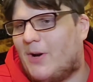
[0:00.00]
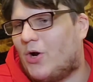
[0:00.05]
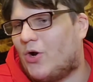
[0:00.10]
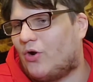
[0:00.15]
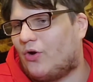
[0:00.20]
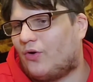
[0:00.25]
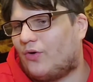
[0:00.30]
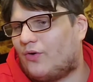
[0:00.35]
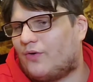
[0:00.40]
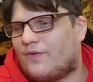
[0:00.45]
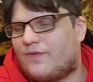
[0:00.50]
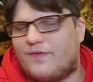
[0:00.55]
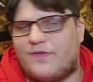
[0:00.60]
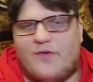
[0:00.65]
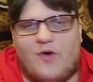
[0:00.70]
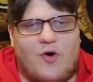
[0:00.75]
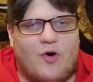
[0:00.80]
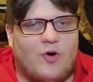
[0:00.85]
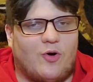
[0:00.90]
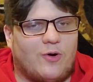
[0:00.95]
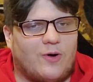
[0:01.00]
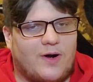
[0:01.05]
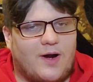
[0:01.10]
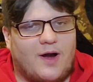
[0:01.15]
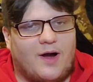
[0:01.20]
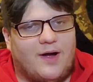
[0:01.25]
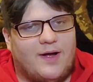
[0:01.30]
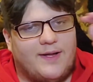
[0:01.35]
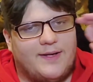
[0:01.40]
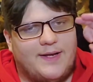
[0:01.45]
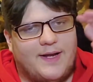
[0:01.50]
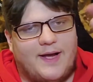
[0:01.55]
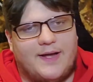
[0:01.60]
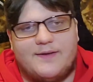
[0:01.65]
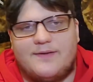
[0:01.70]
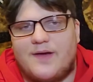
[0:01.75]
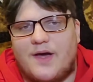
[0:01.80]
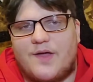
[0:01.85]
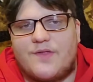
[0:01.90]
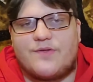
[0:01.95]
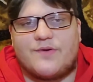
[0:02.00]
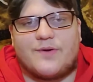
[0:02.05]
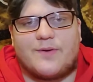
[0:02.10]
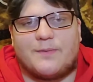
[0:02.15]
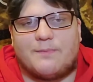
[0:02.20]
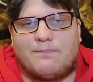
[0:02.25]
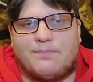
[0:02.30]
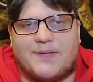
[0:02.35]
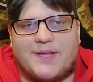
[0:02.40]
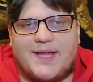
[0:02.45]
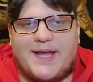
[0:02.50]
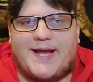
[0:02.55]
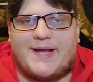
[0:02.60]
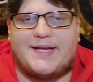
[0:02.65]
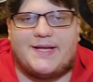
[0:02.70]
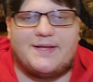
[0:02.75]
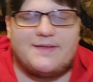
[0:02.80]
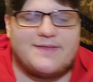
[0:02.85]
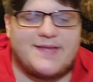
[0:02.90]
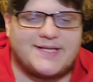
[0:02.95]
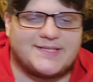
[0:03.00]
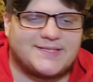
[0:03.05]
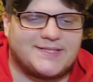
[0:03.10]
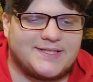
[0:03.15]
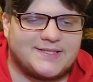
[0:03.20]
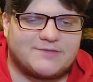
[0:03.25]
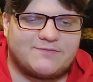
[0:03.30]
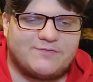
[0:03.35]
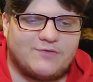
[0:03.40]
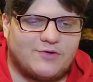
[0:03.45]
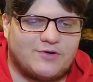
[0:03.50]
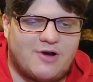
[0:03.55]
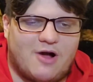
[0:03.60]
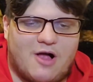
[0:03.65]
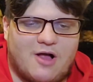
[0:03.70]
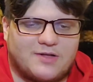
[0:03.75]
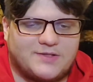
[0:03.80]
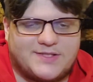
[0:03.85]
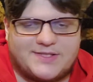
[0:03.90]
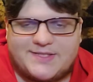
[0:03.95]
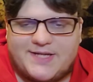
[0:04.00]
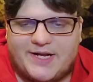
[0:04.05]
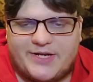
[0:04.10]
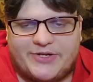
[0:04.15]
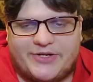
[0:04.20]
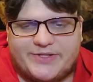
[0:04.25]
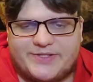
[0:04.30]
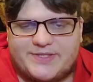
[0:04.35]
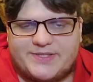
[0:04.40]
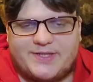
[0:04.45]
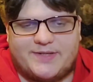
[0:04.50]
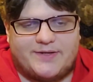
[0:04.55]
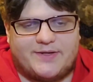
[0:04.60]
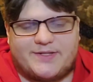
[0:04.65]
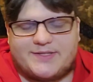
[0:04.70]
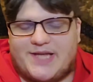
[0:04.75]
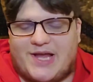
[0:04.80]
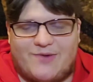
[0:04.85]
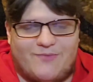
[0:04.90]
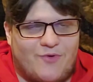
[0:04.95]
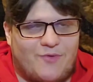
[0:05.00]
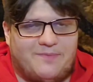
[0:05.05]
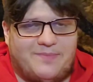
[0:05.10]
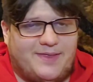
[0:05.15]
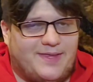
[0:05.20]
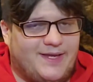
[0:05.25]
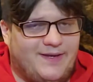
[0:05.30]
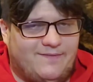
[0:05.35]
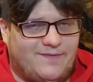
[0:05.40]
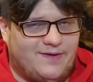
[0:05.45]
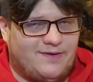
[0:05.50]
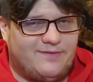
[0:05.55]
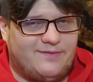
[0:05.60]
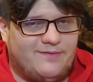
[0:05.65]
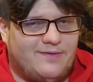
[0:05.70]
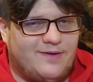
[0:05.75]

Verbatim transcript: earth or on another planet that says Phil Collins is not a good singer because I won't believe you.